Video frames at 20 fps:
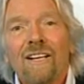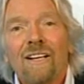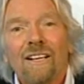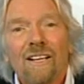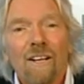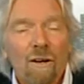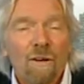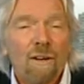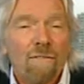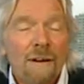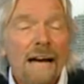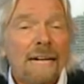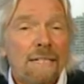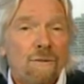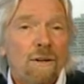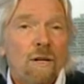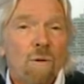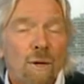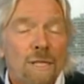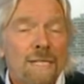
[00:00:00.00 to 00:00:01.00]
you know,
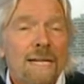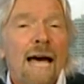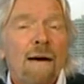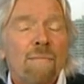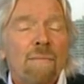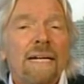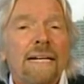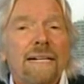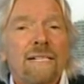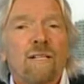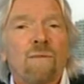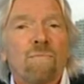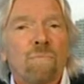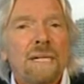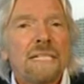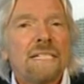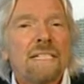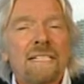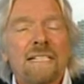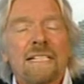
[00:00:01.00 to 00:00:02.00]
effectively what's happening is that
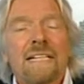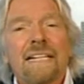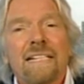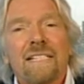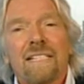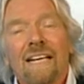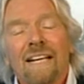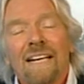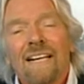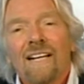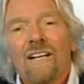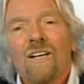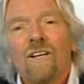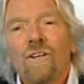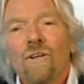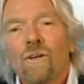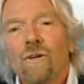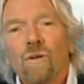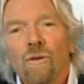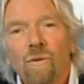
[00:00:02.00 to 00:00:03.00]
businesses
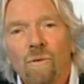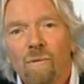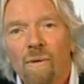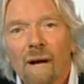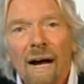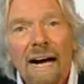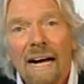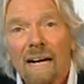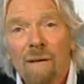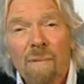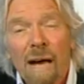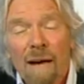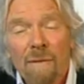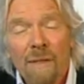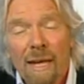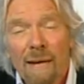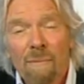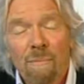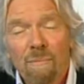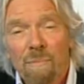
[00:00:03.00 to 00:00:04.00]
who um, have
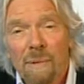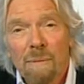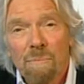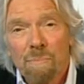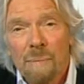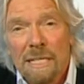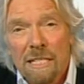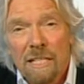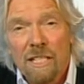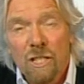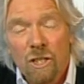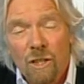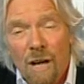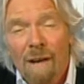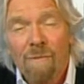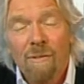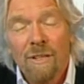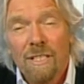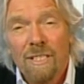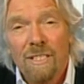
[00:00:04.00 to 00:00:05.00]
their business
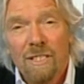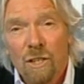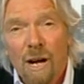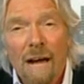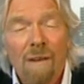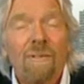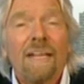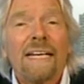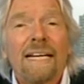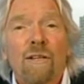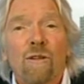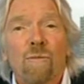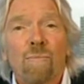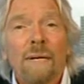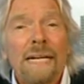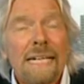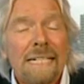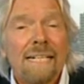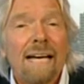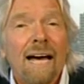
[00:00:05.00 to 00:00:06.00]
travelers traveling at the
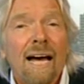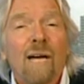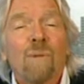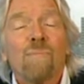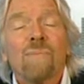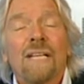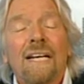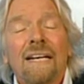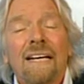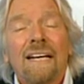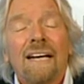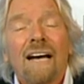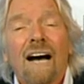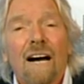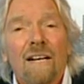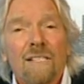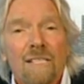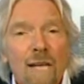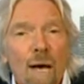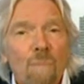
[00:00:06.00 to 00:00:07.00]
peak times
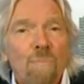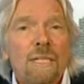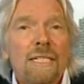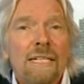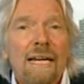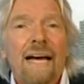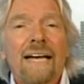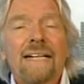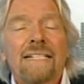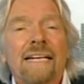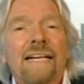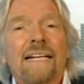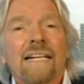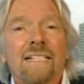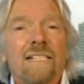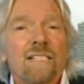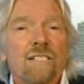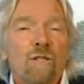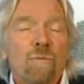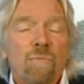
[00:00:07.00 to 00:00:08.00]
are subsidizing
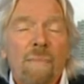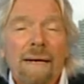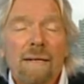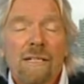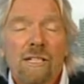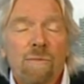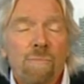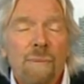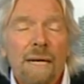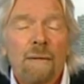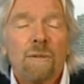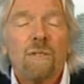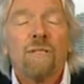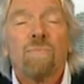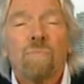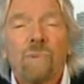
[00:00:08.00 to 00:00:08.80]
us to, to be able to